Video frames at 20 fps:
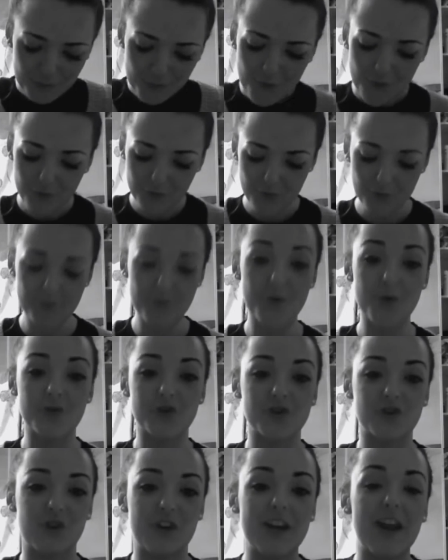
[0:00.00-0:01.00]
Wolf of Wall
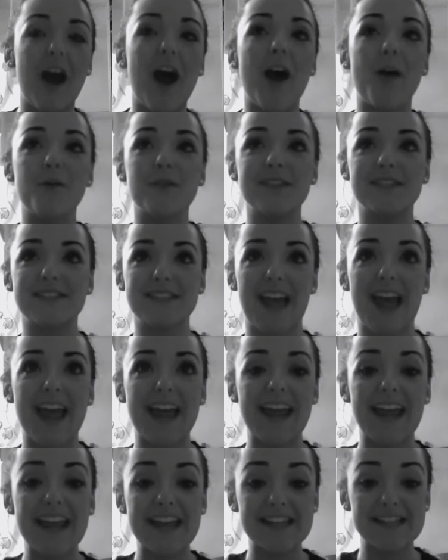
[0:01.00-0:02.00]
Street, I would
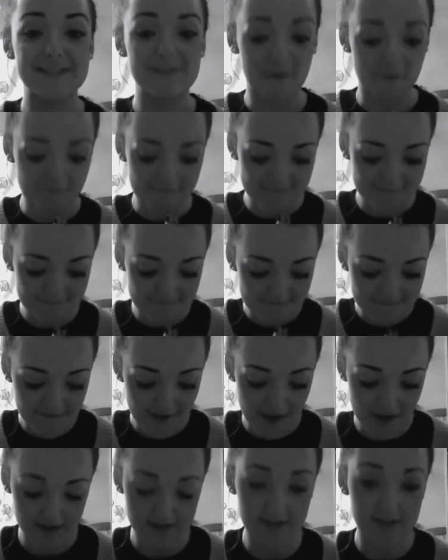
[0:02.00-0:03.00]
say, is
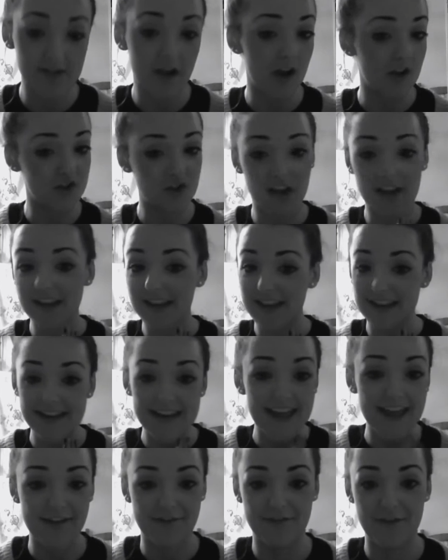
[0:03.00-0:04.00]
such a
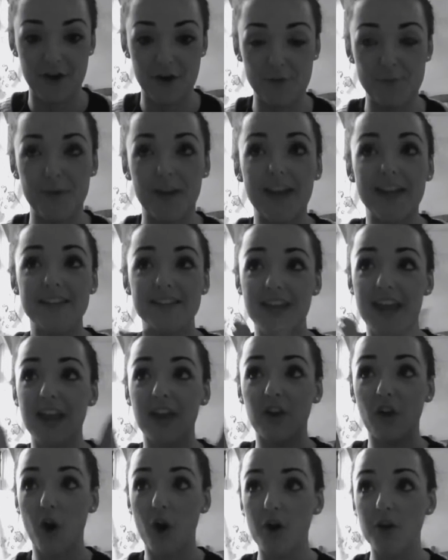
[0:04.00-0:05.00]
linear film because
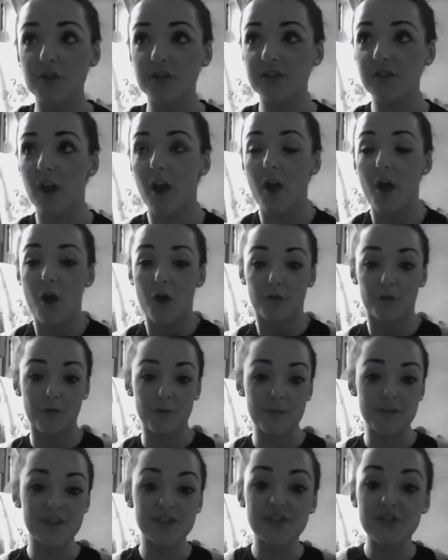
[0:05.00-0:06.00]
it goes
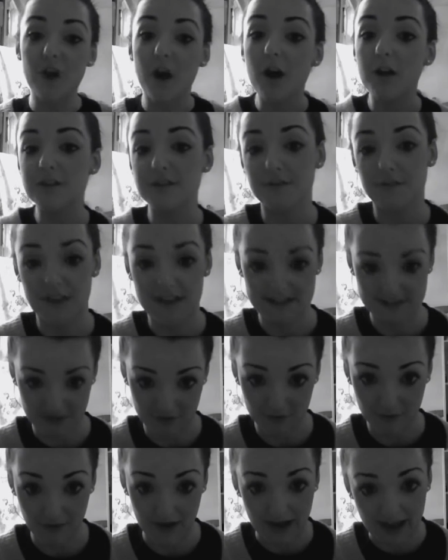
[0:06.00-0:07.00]
from the start of his
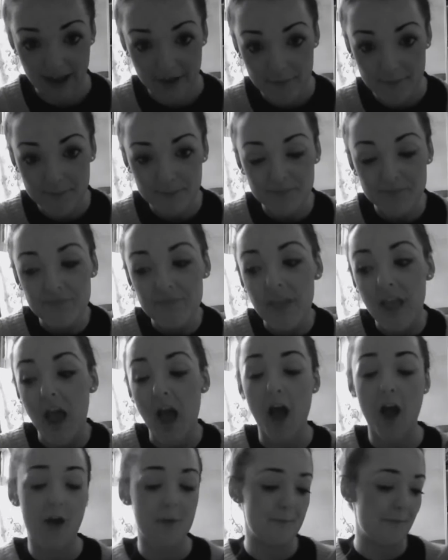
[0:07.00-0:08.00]
career,
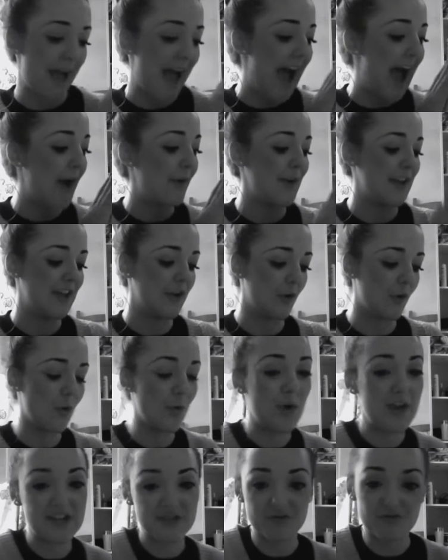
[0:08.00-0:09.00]
how he got
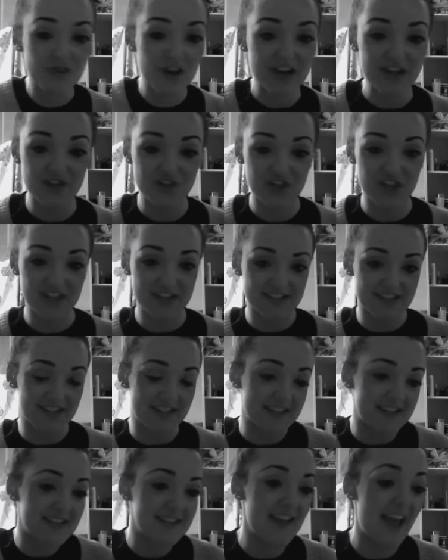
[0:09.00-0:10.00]
all his riches,
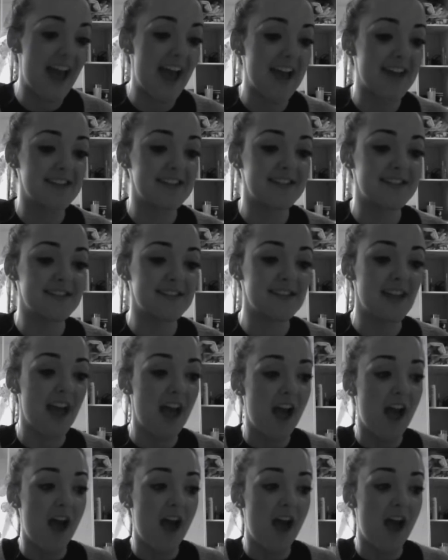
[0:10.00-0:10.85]
success,